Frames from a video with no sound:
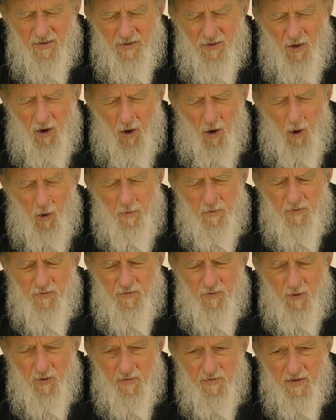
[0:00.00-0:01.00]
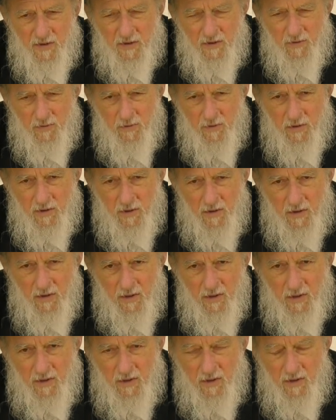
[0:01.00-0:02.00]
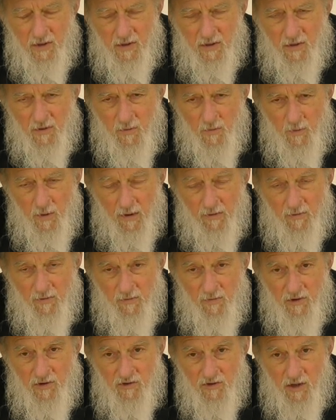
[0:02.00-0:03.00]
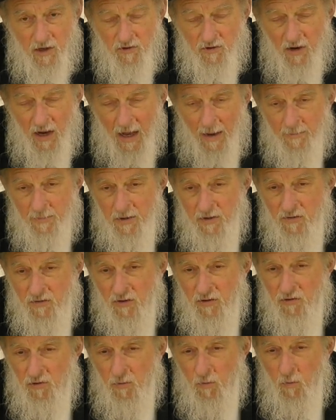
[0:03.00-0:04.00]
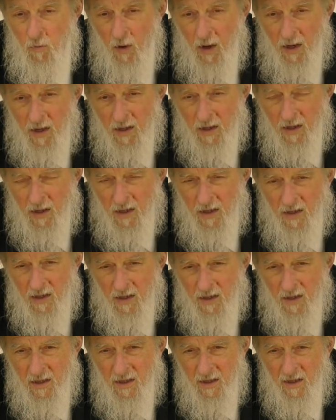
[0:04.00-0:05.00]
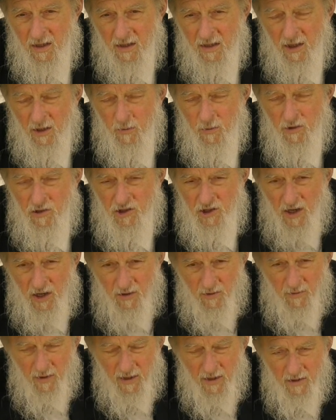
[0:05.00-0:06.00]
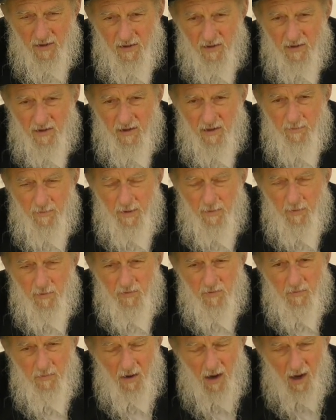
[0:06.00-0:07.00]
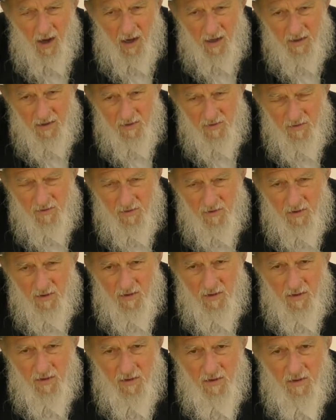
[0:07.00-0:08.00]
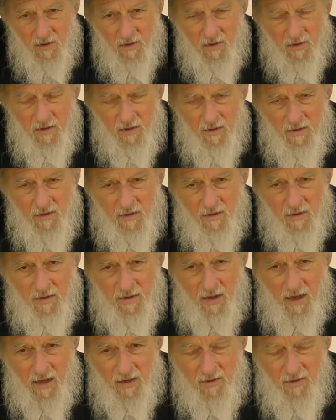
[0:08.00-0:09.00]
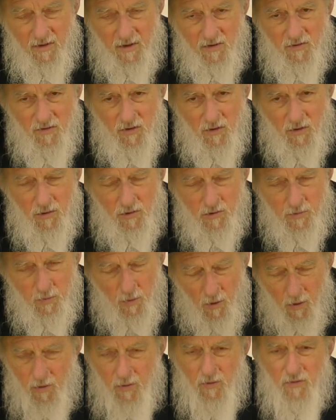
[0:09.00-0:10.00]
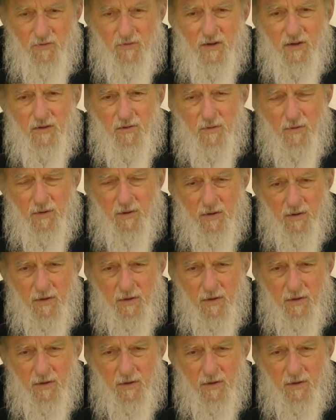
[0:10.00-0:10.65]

the hoped-for victory, we have to envision that it should happen in such a way that it would generate in people's minds that it's the Kodesh Baruch Hu's victory.